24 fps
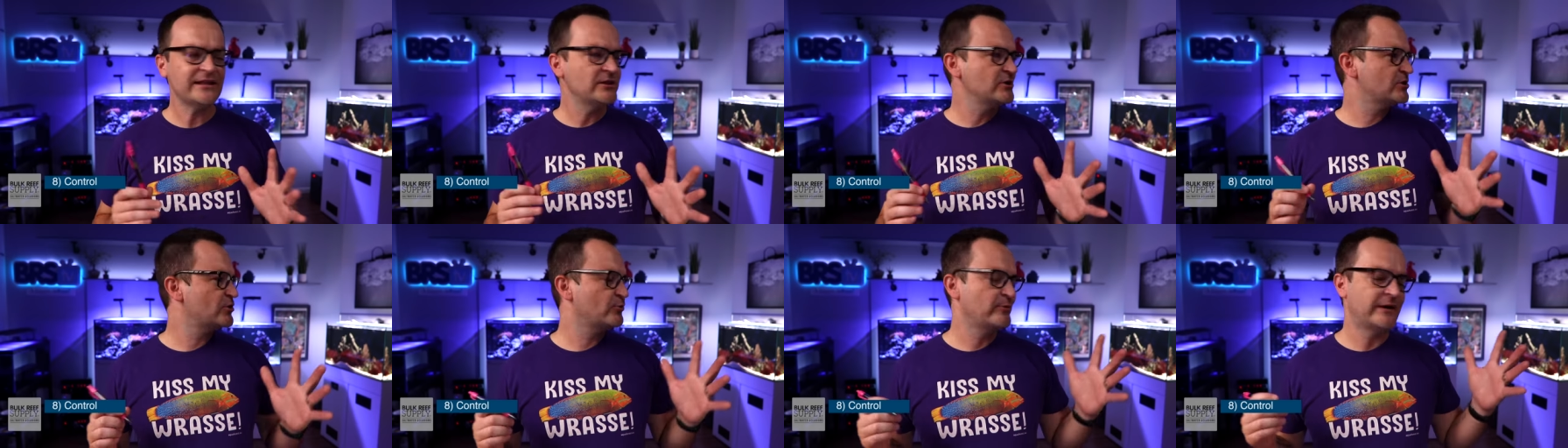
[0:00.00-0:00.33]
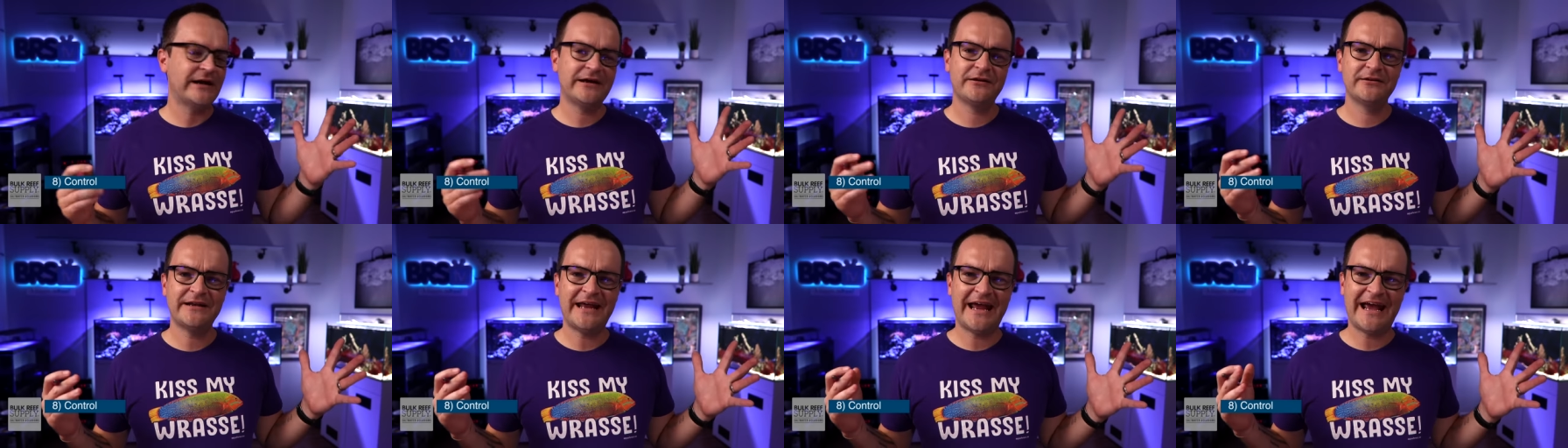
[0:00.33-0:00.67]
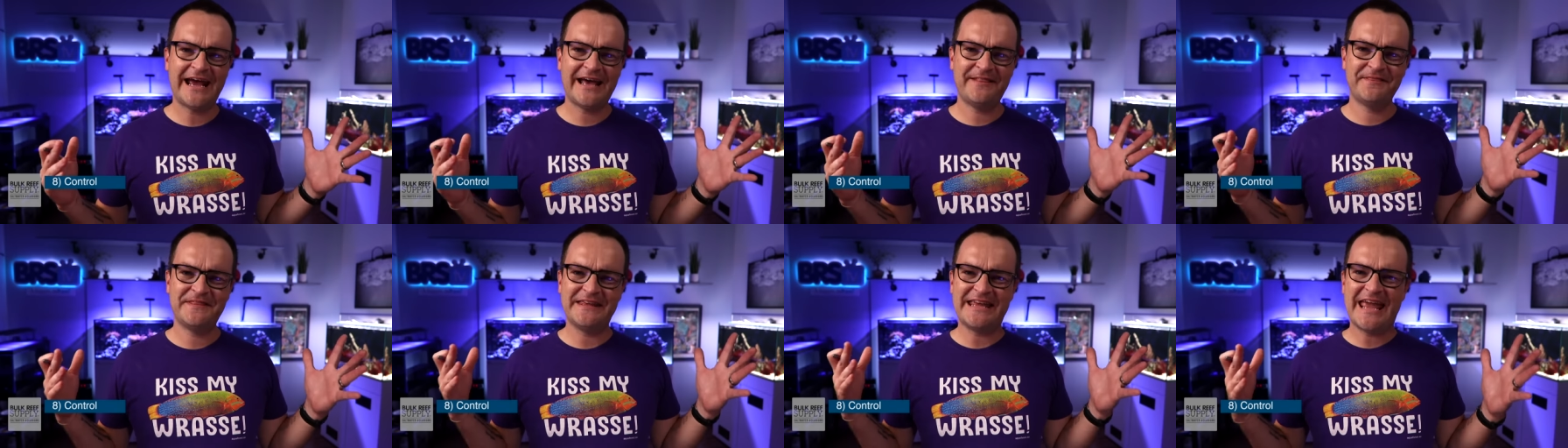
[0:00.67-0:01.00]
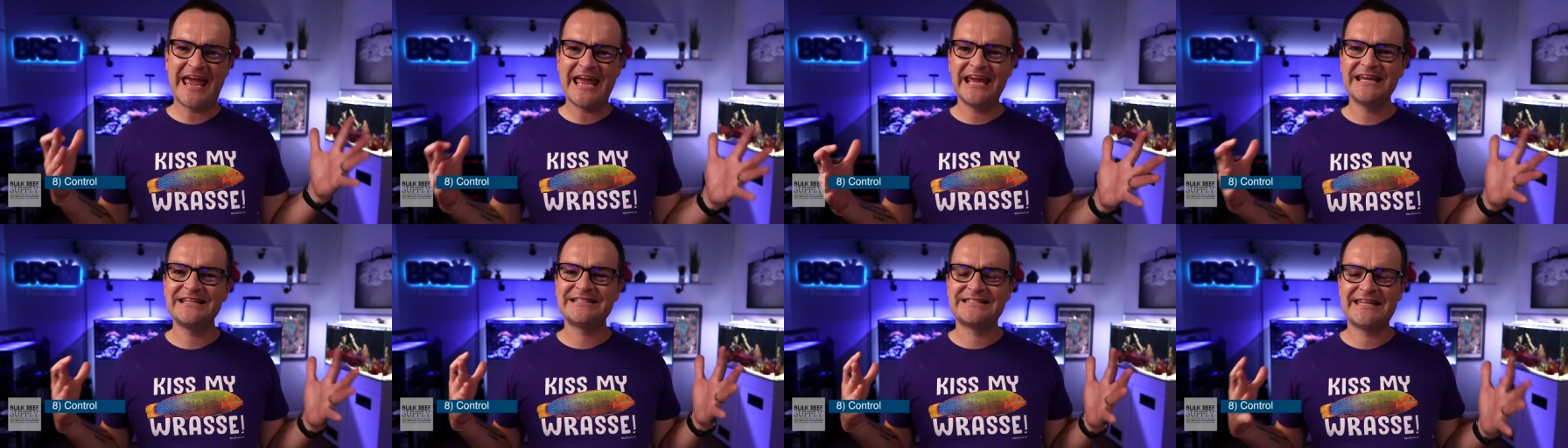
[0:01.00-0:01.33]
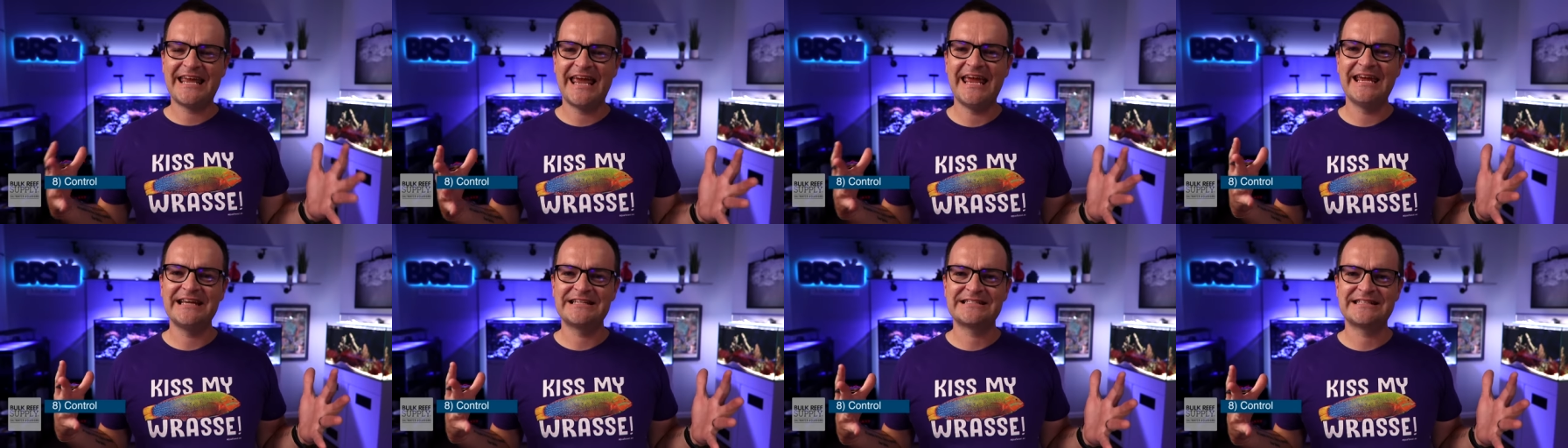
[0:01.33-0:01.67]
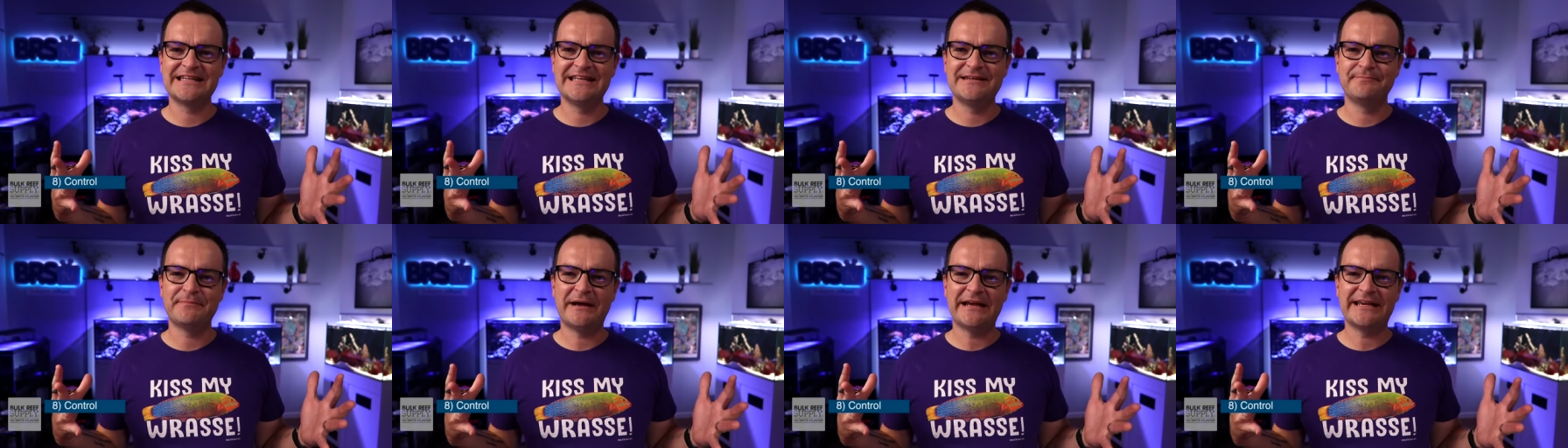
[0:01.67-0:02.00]
I look around at the 8 tanks
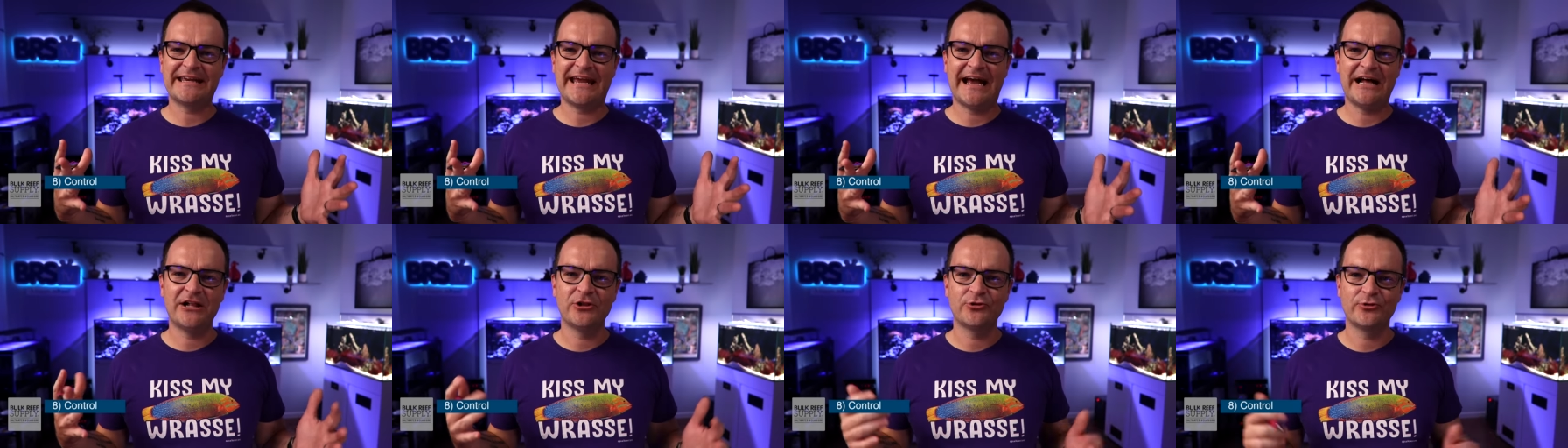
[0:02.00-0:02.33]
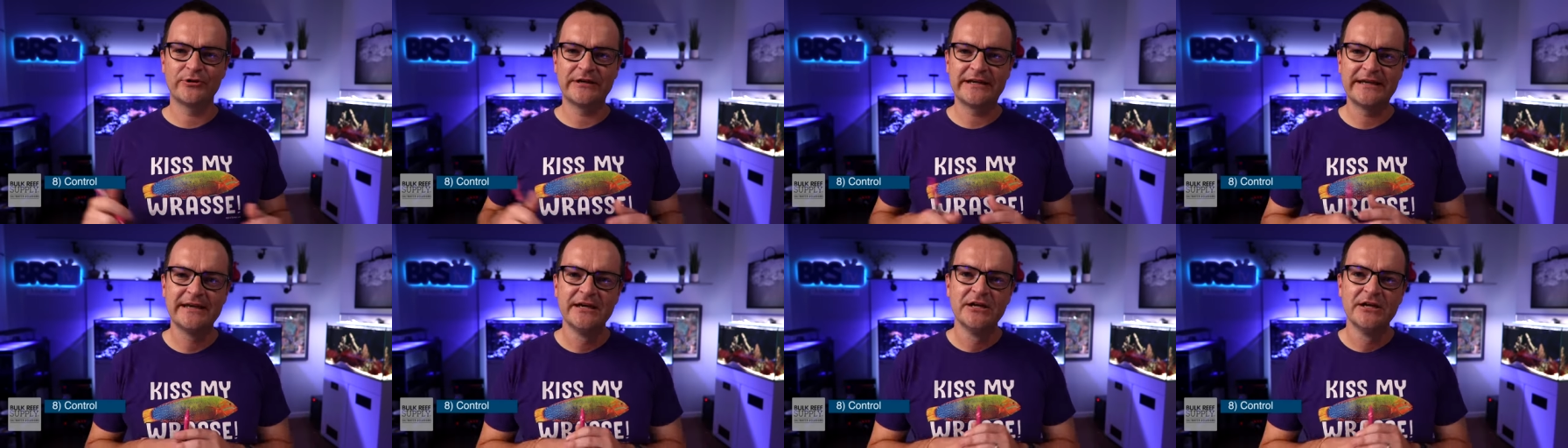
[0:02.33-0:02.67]
in my gallery,